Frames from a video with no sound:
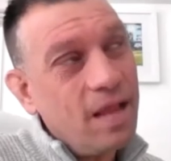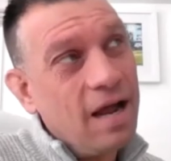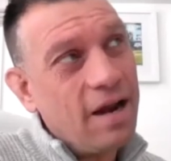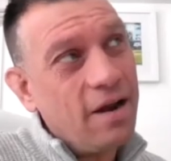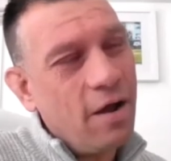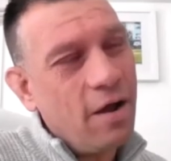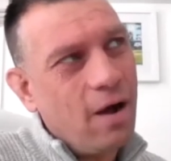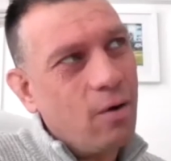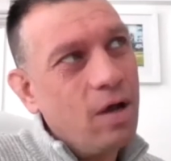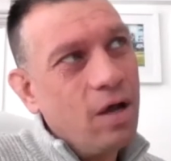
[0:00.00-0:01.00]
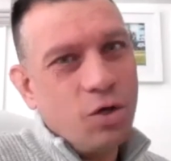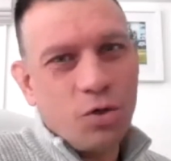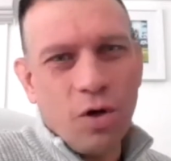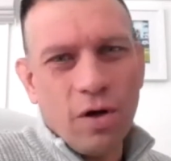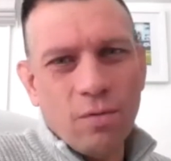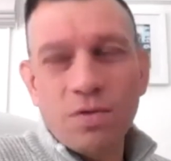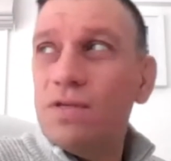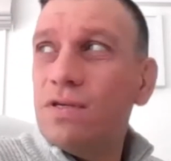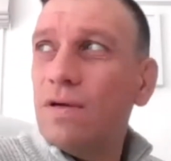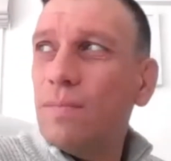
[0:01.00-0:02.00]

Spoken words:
I don't know how strong it was,